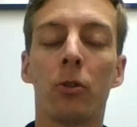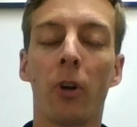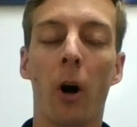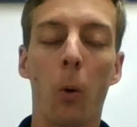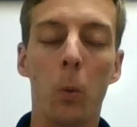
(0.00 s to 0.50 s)

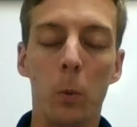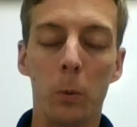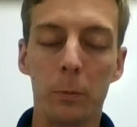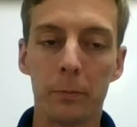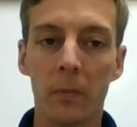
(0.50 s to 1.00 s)
So,
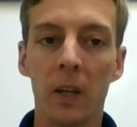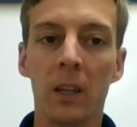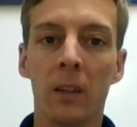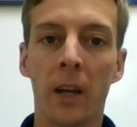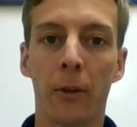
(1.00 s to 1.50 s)

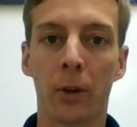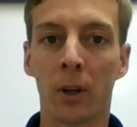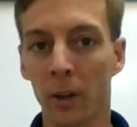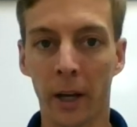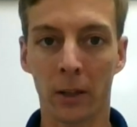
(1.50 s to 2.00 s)

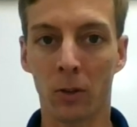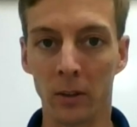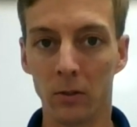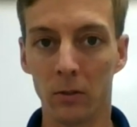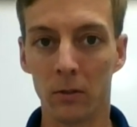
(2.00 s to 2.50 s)
neither can an
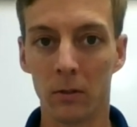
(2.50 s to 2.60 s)
electron.